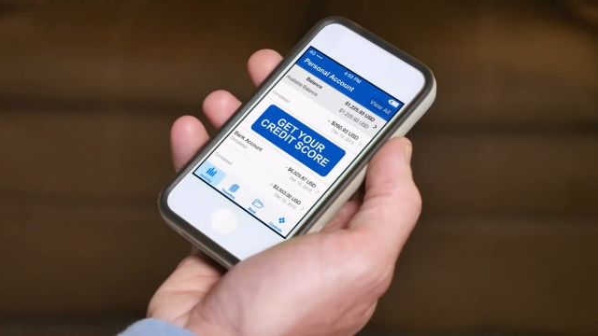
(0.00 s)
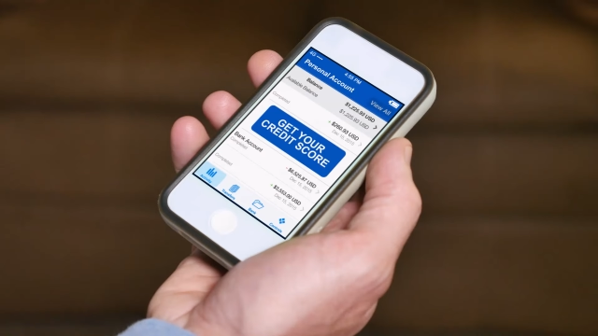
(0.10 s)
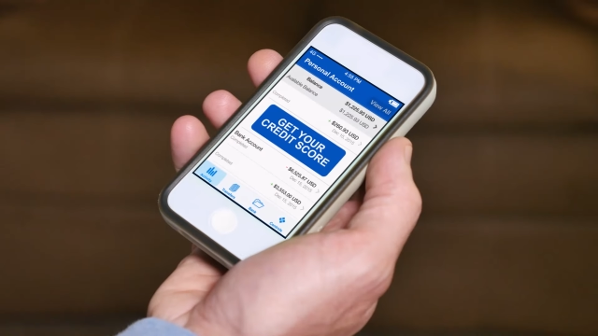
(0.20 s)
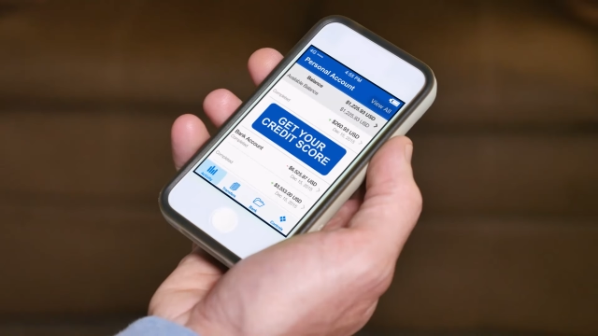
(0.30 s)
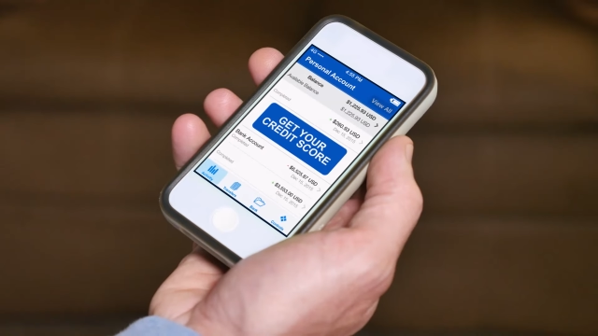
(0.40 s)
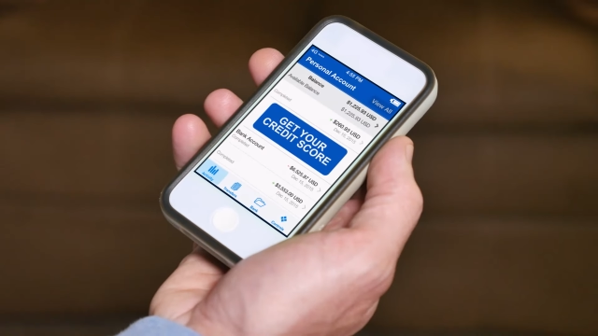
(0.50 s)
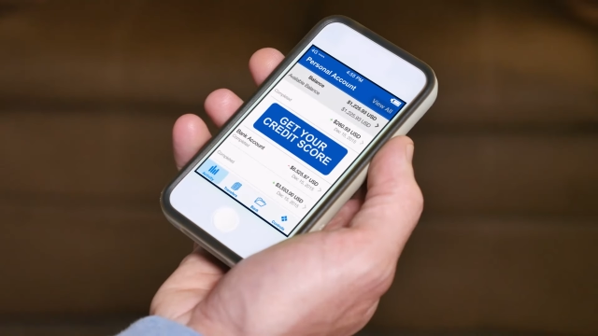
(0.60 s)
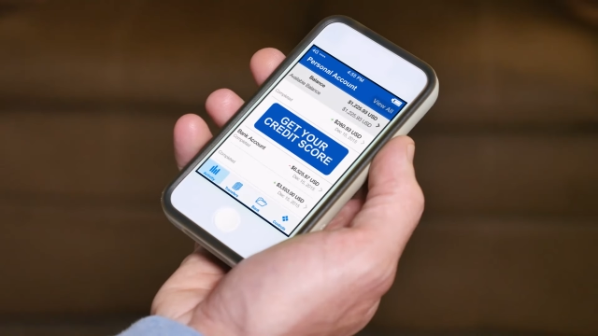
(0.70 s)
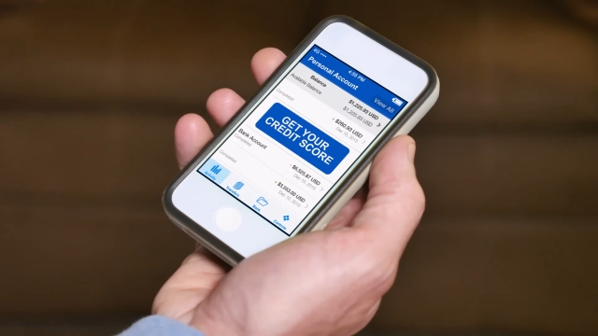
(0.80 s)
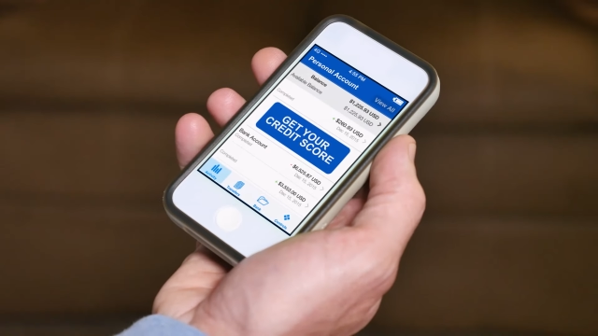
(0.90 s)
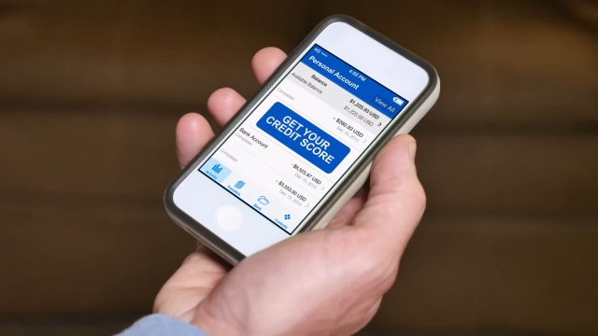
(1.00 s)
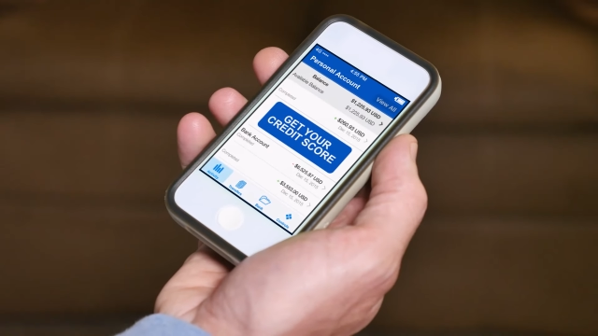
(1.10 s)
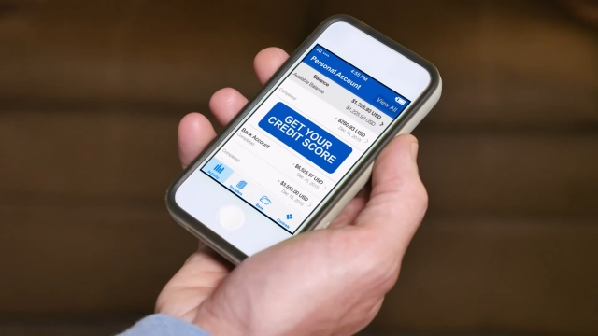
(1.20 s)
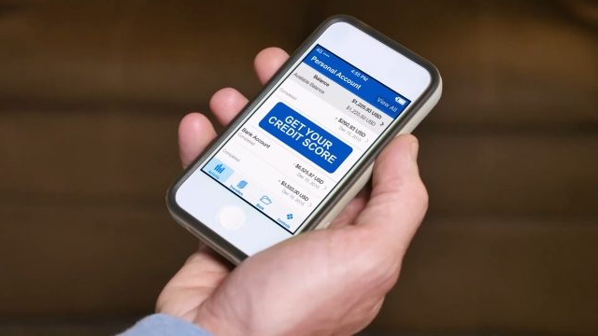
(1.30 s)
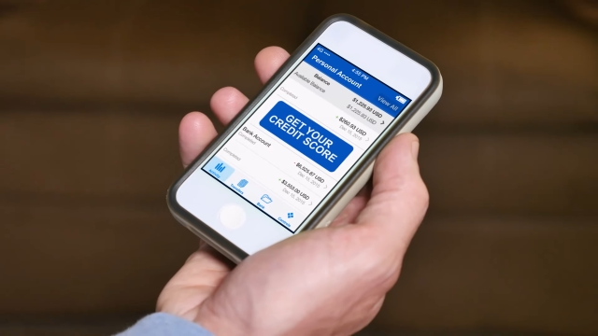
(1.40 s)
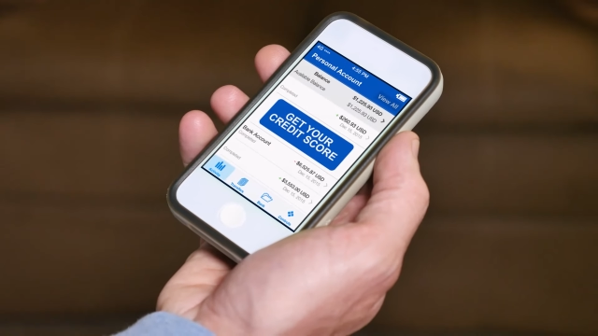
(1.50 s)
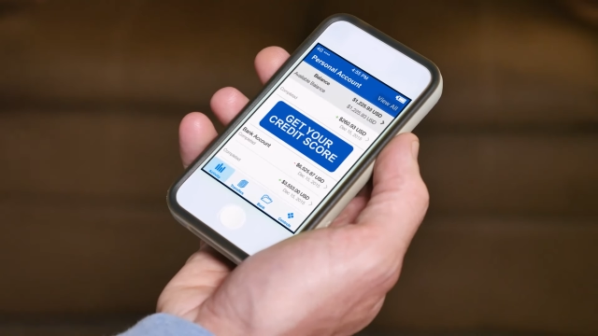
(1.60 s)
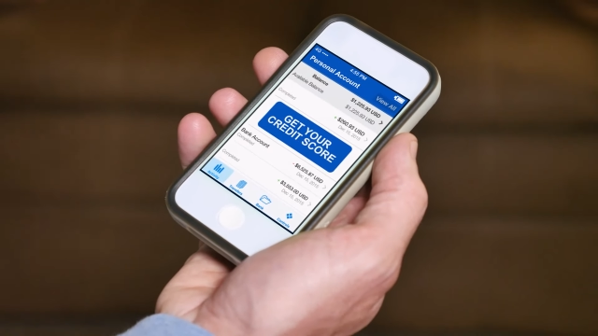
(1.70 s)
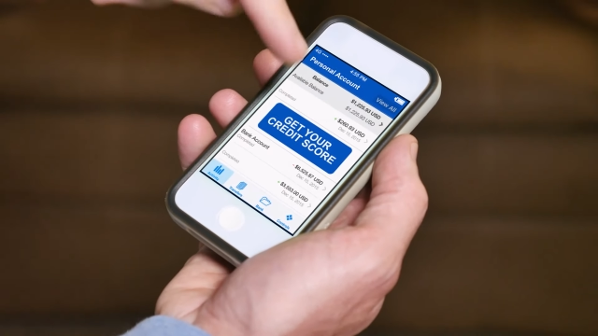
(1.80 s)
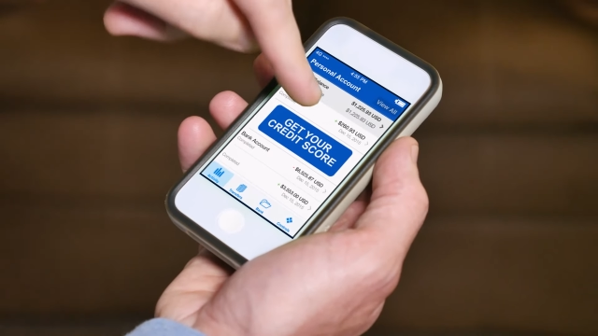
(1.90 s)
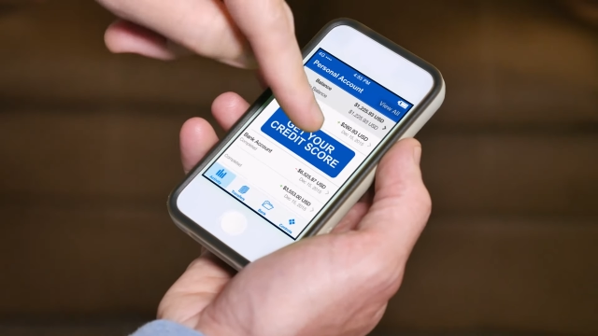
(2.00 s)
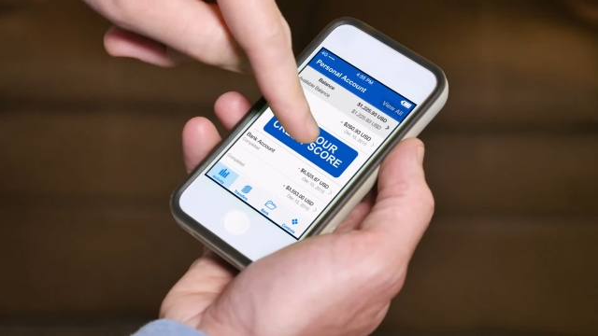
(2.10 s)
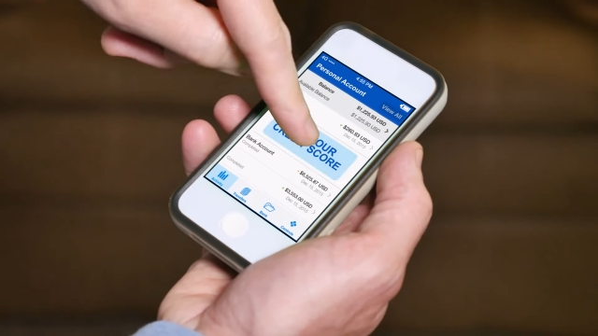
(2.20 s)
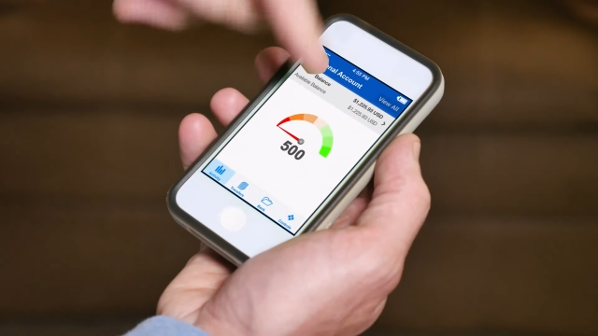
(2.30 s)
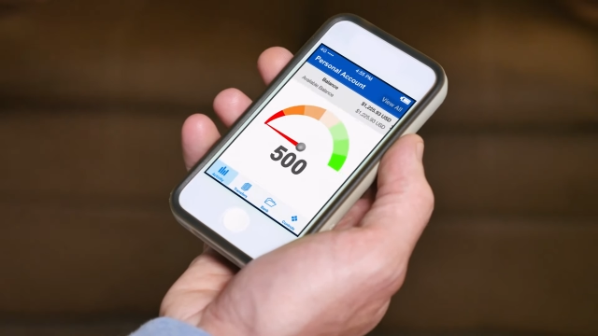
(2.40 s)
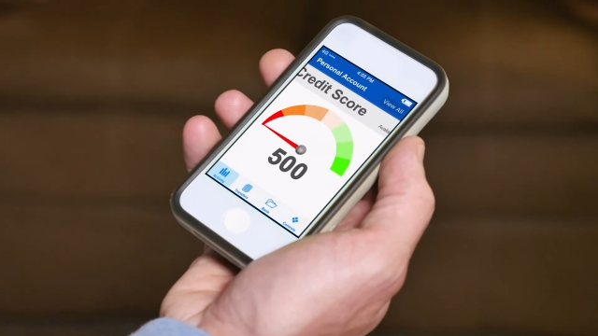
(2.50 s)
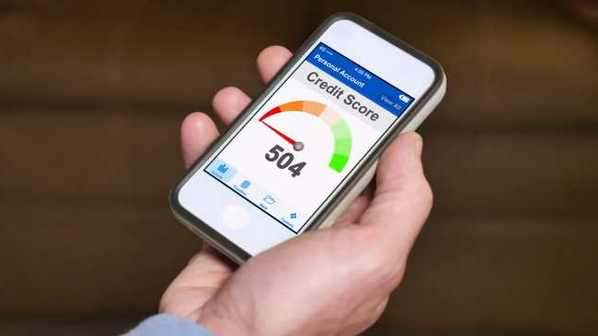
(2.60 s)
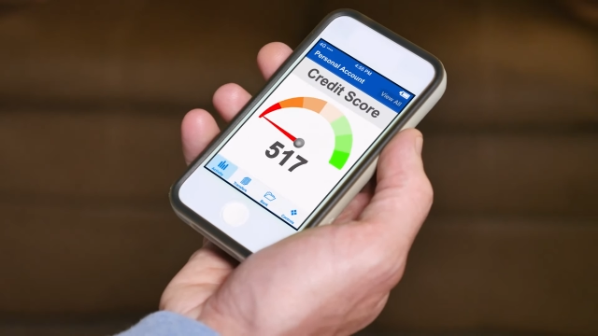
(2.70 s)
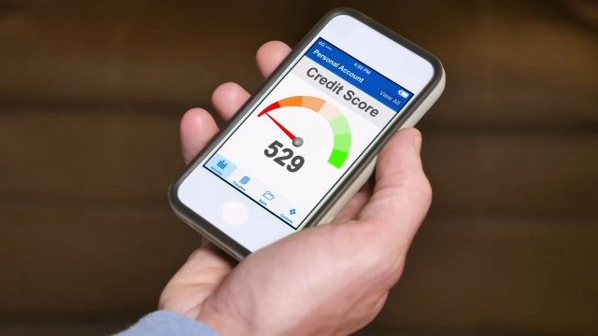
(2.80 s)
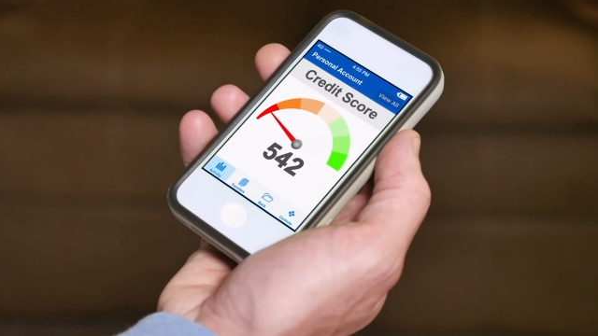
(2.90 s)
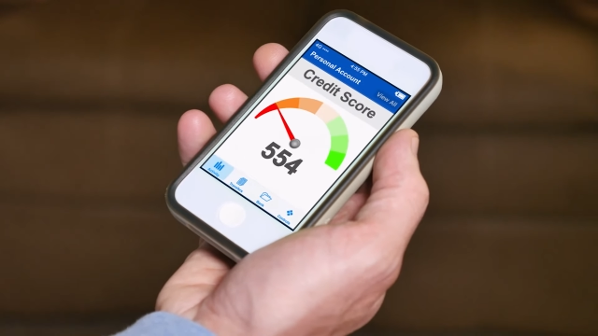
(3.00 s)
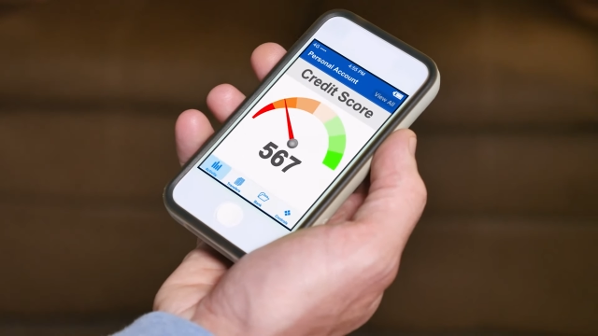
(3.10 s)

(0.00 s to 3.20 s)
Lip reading: [unreadable: no face in view]